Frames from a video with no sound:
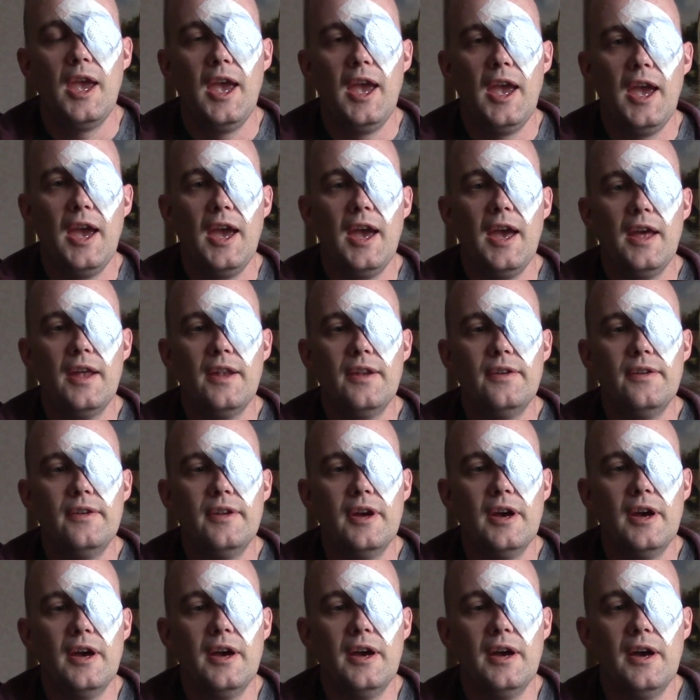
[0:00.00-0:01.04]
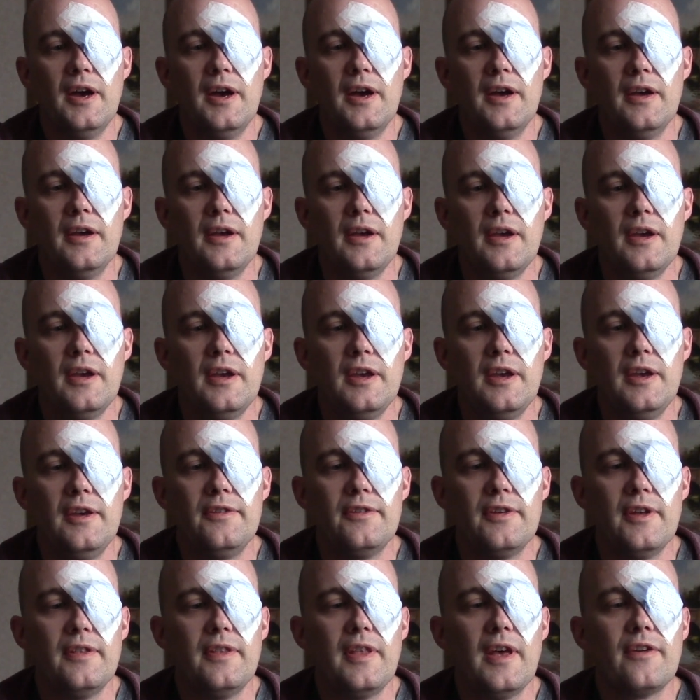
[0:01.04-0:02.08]
And he
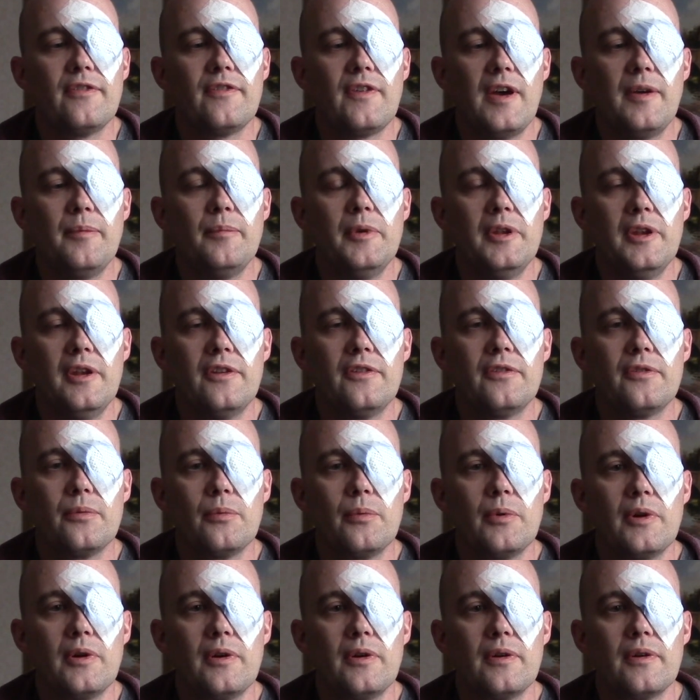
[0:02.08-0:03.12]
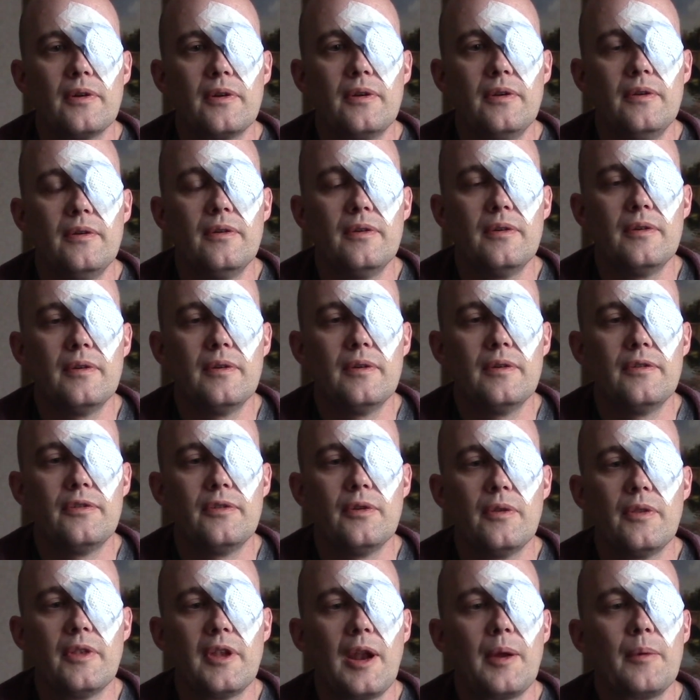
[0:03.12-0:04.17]
said that 5 minutes were
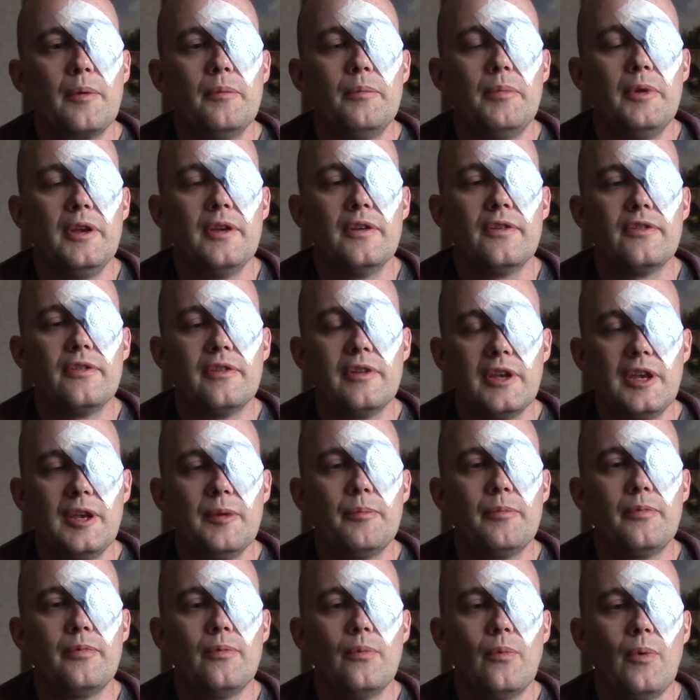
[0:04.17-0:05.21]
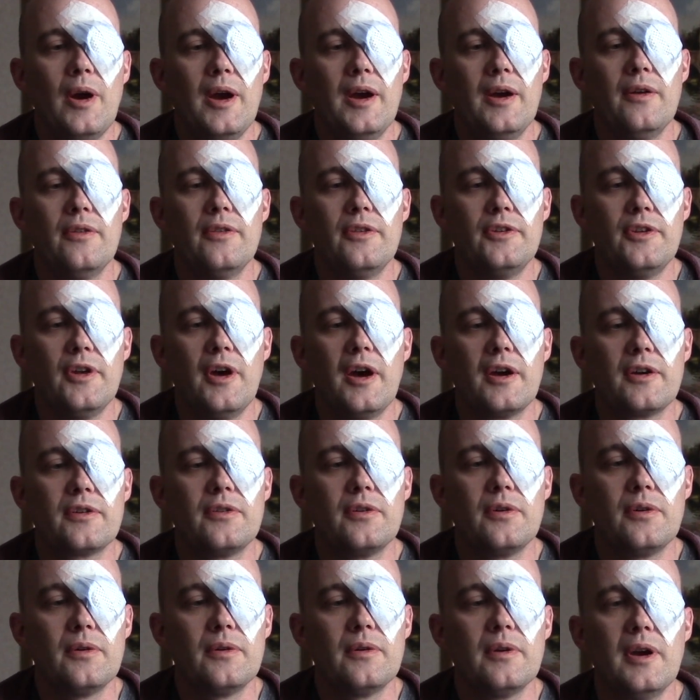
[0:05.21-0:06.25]
so that I would be asleep while the
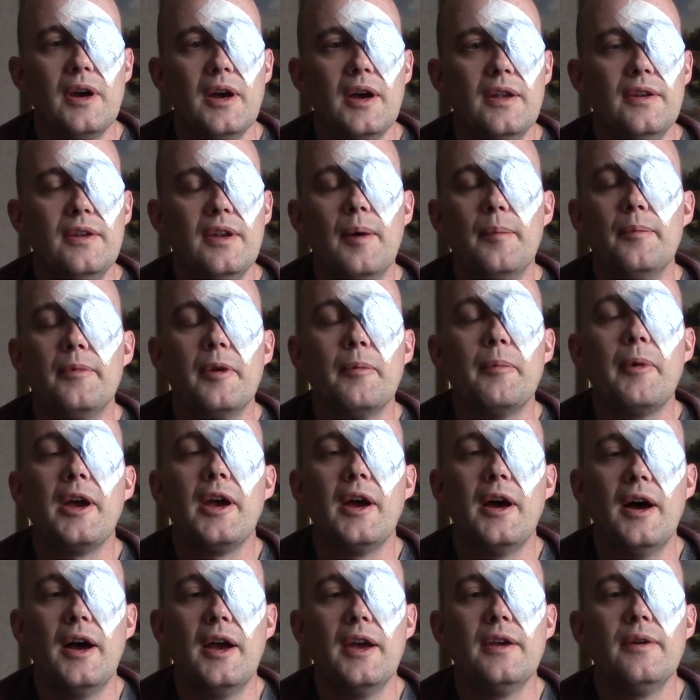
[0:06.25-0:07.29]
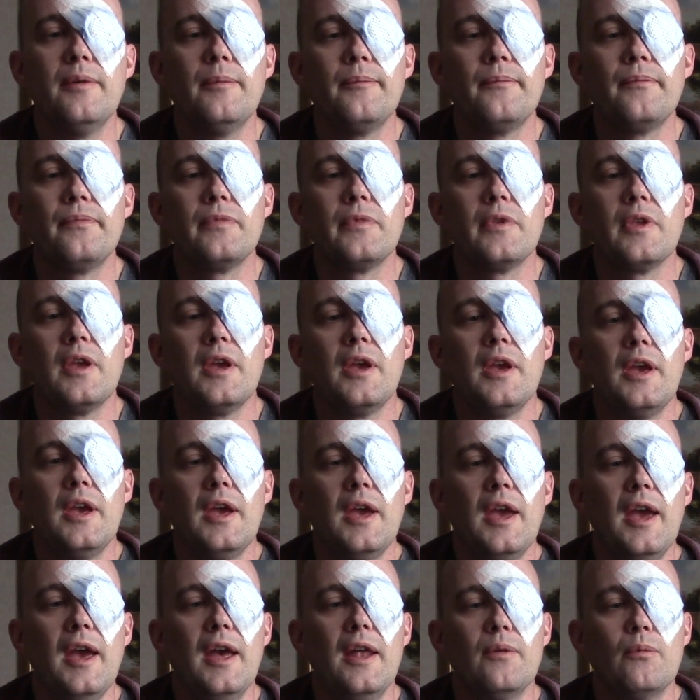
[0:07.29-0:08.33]
doctor numbs up my eye,
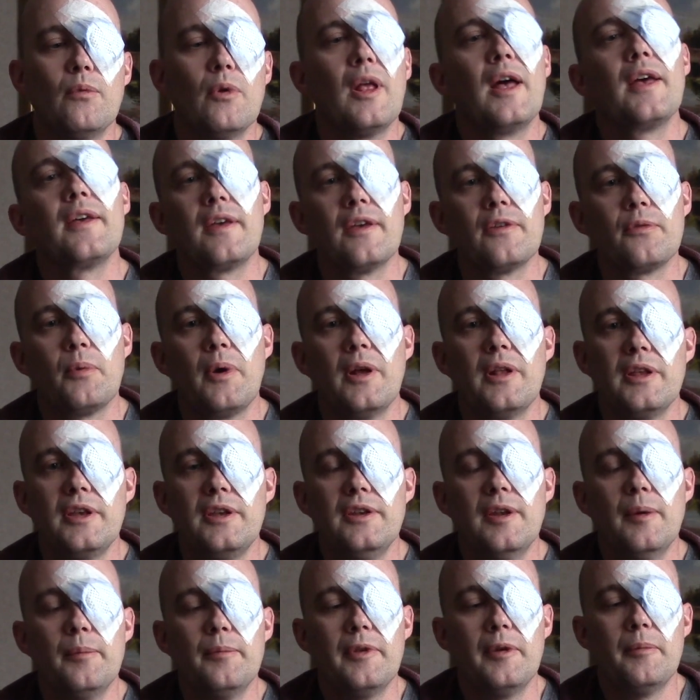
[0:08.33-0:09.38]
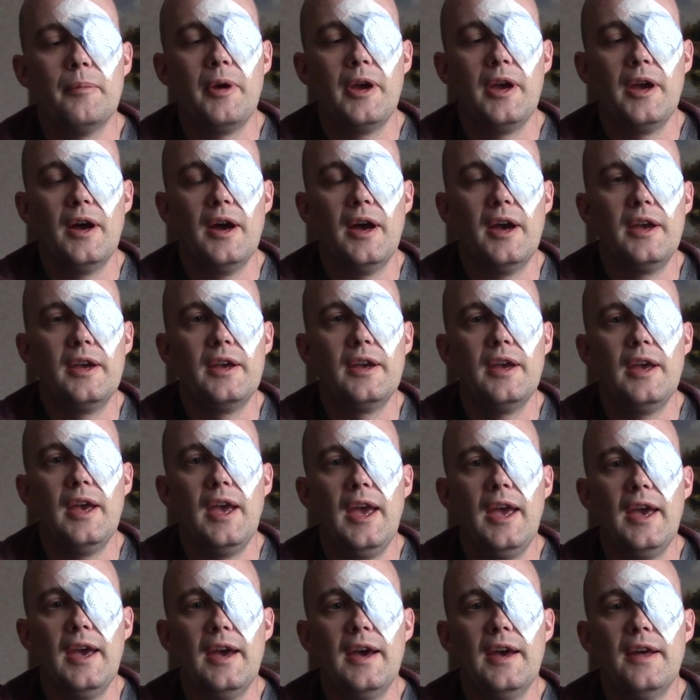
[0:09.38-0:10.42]
and well, I guess while he numbs up my eye,
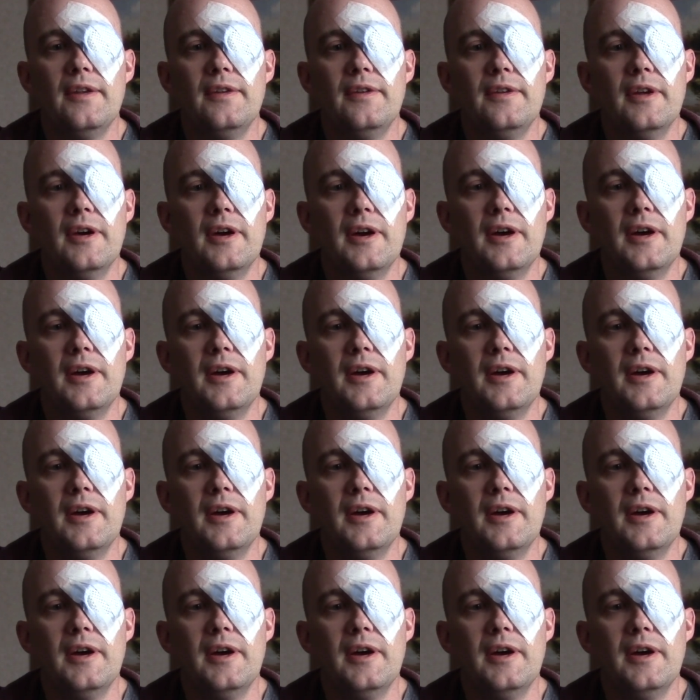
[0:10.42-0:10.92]
and